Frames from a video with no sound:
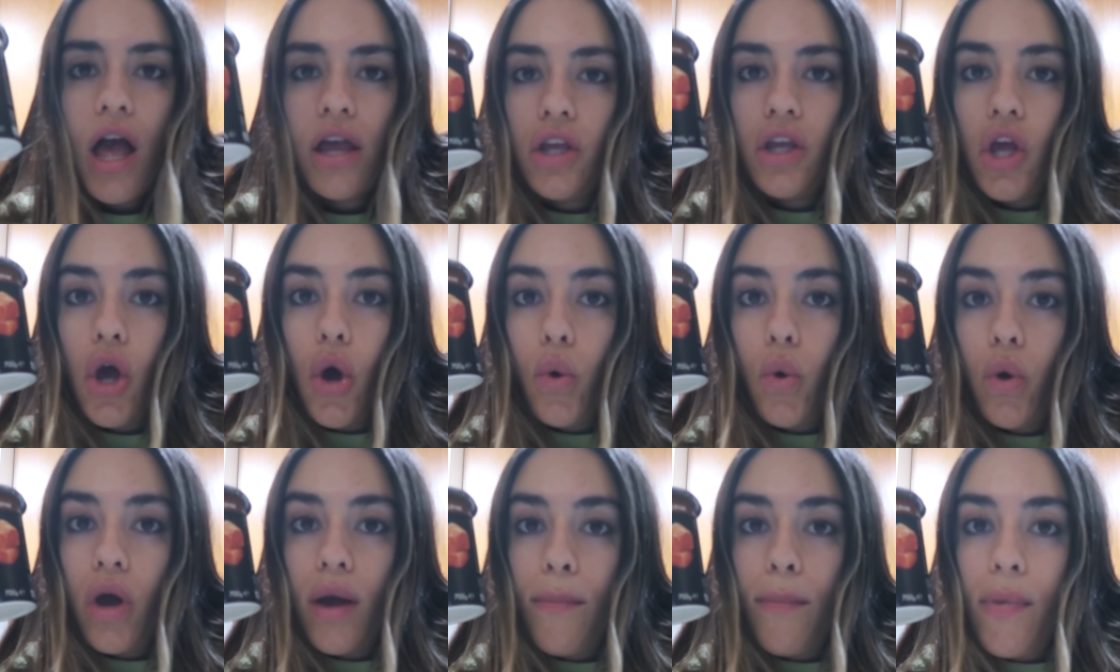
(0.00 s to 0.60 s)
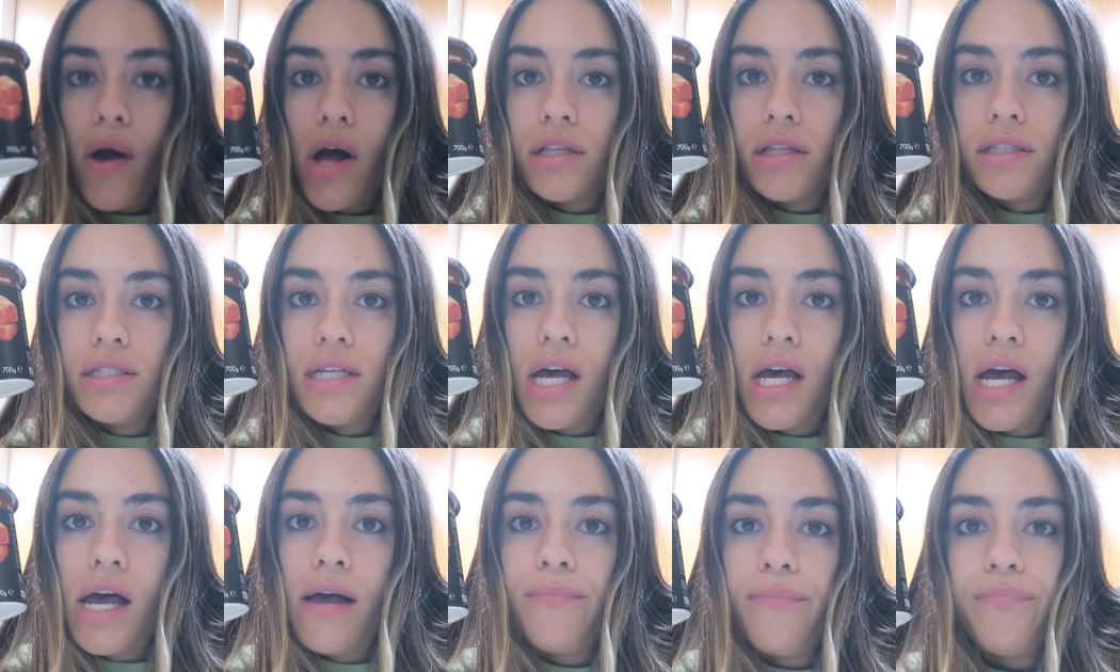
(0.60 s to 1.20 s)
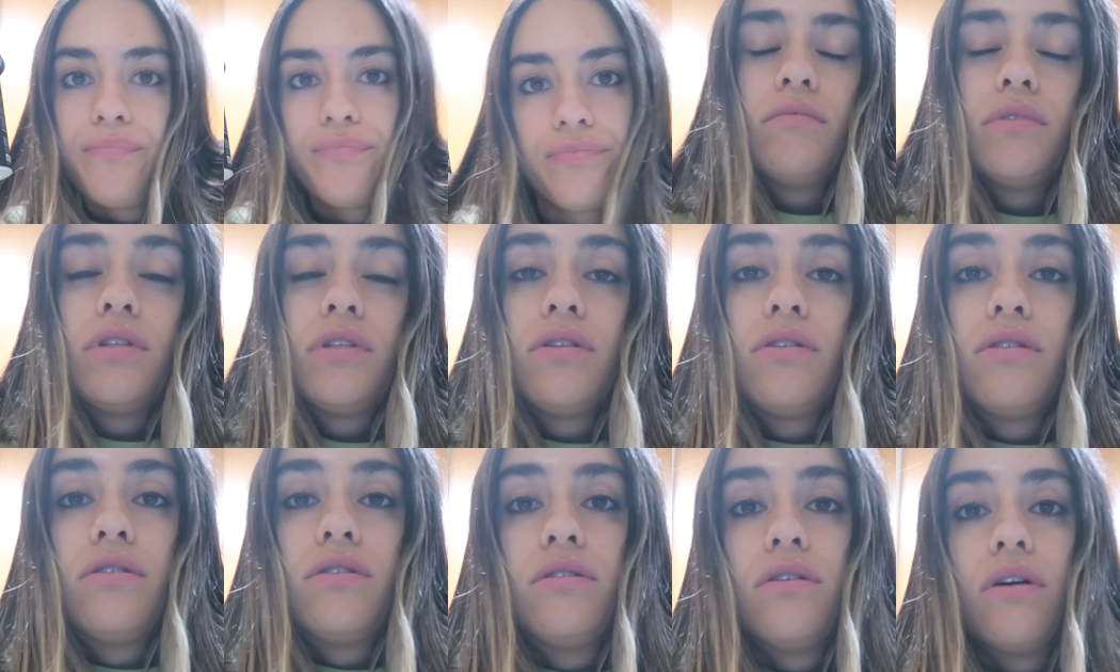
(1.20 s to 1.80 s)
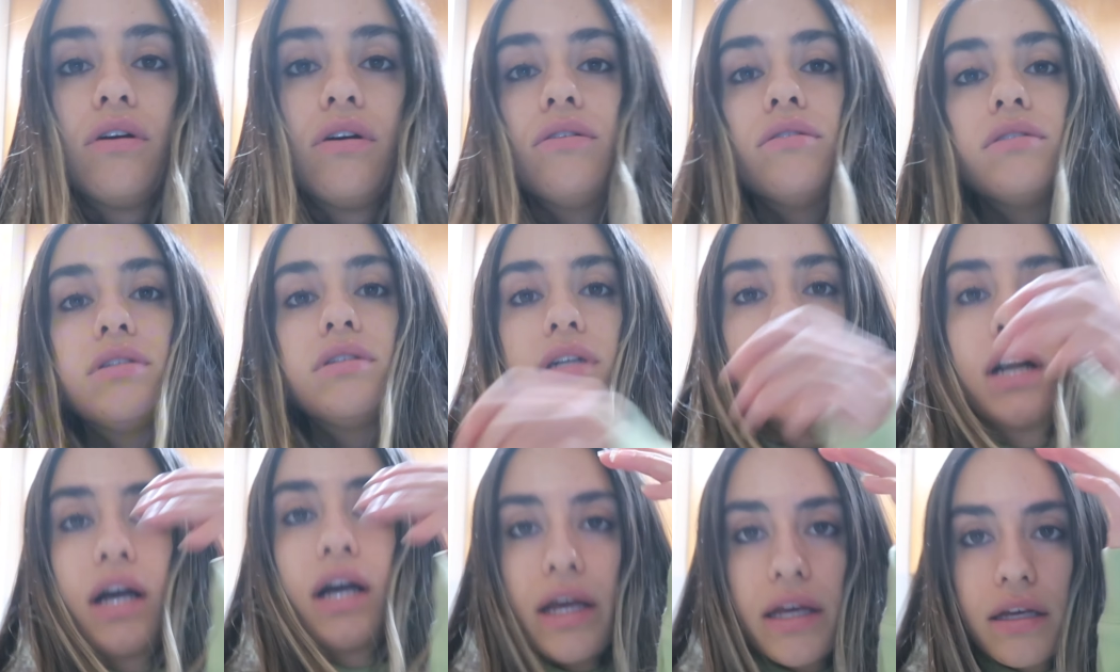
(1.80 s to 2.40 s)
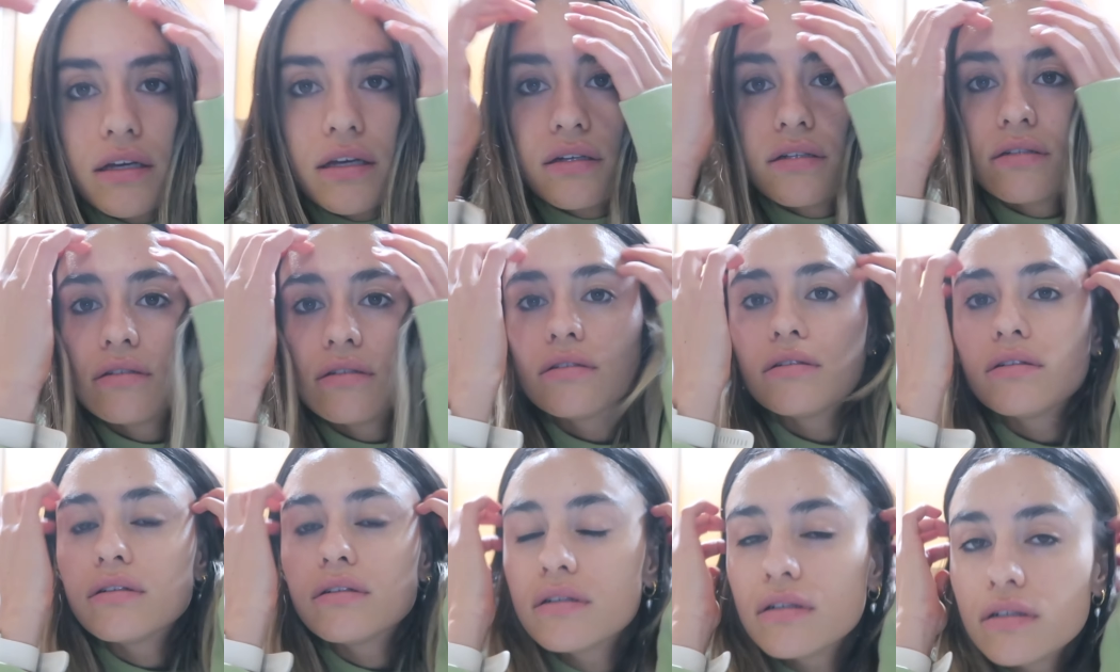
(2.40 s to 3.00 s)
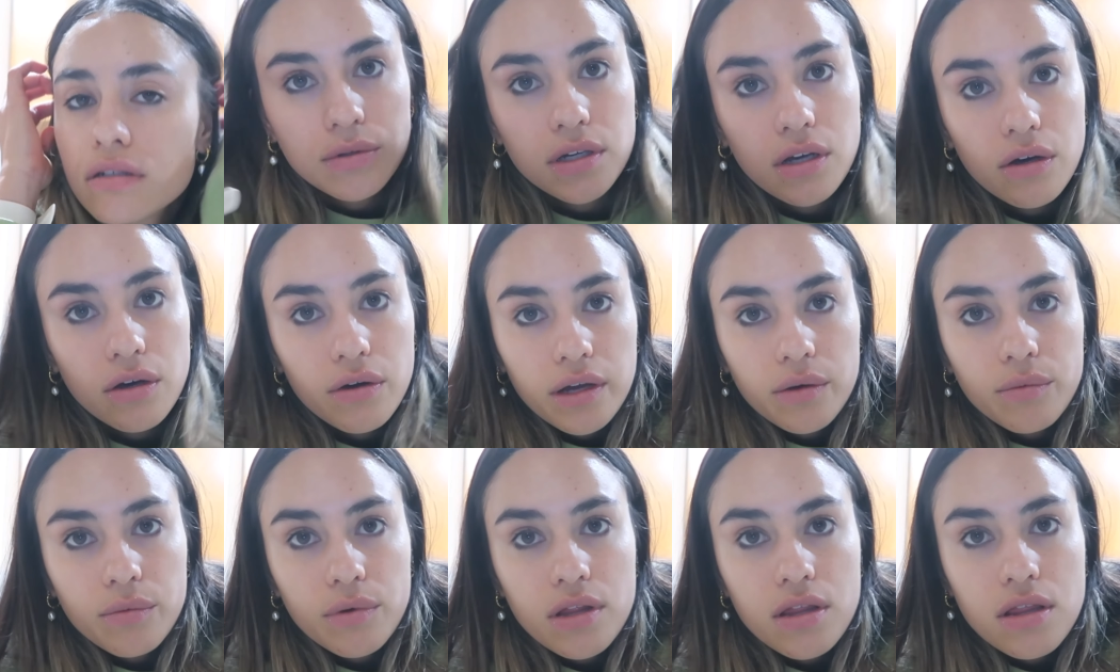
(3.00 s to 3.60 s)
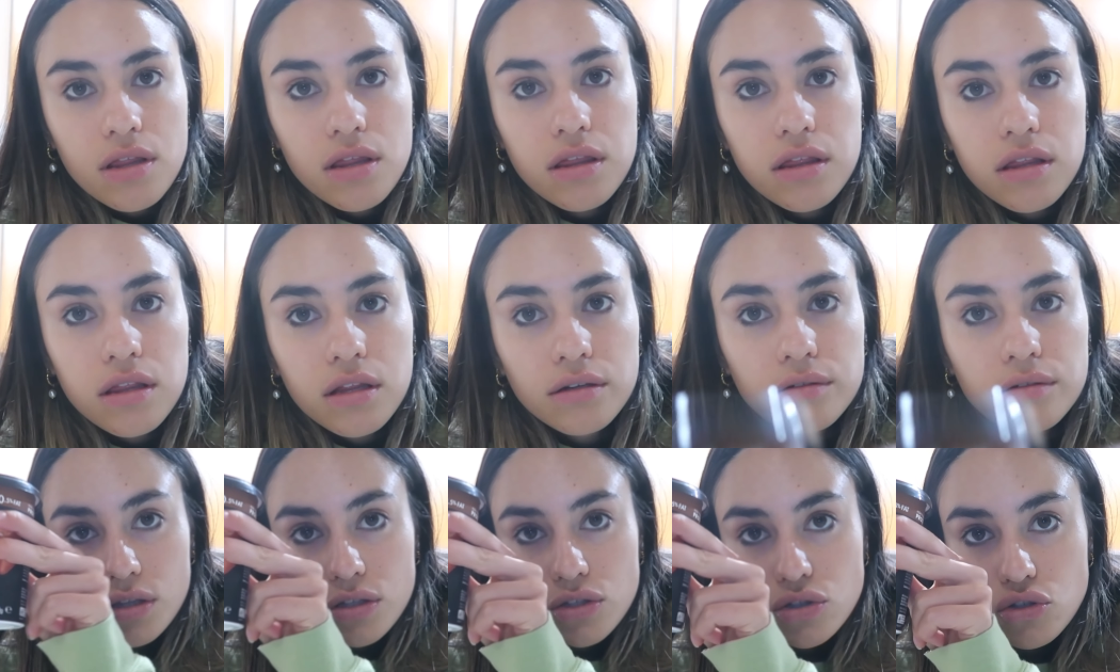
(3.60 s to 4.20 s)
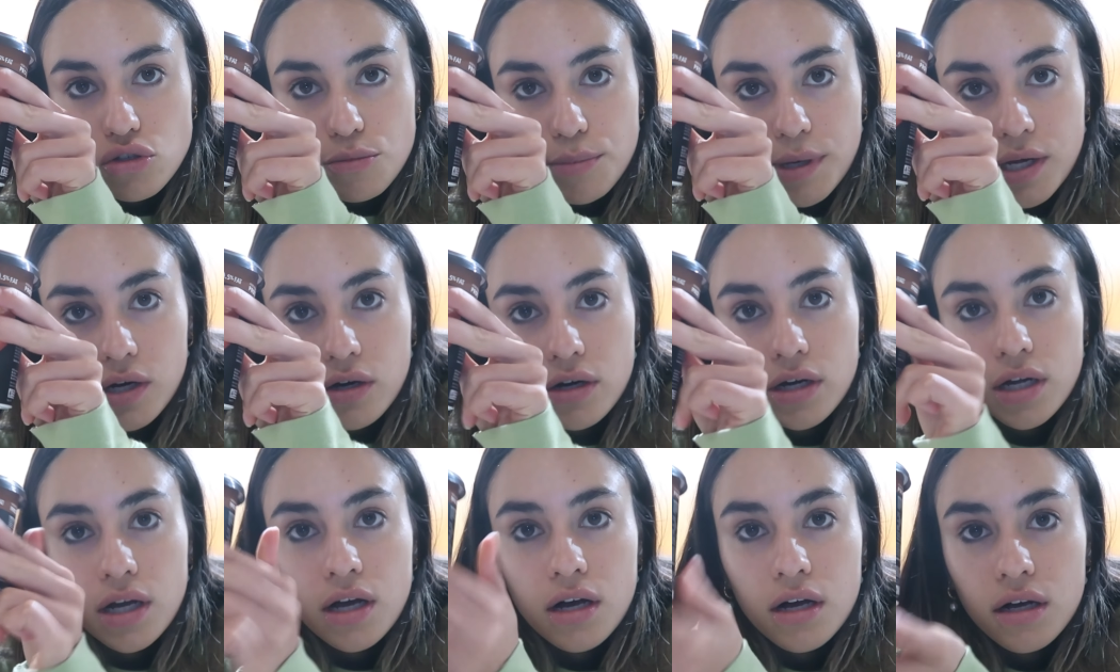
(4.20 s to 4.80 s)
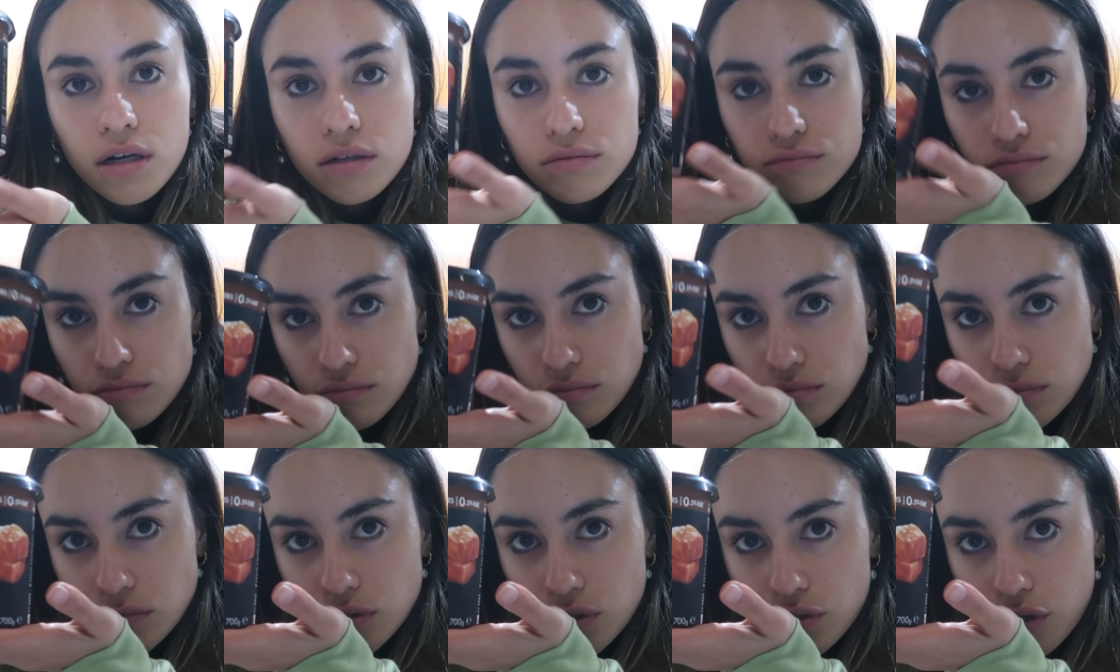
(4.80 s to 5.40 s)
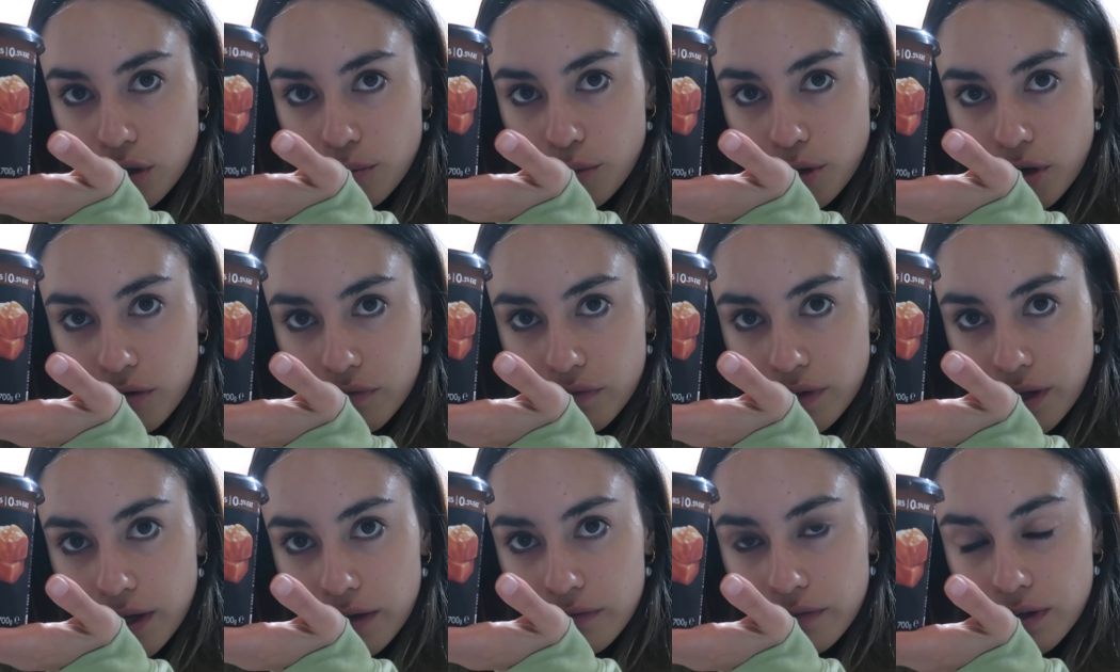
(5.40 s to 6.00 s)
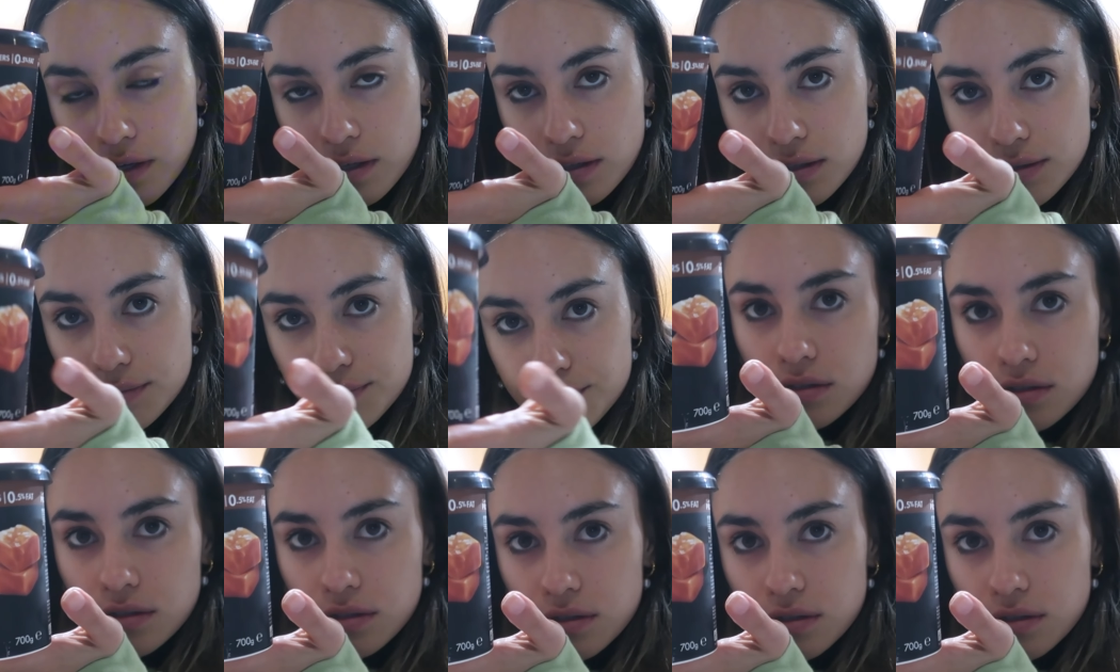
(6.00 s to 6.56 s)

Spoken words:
Yoga ball time. I'm so tired. We're going with the Superior YoPro flavor.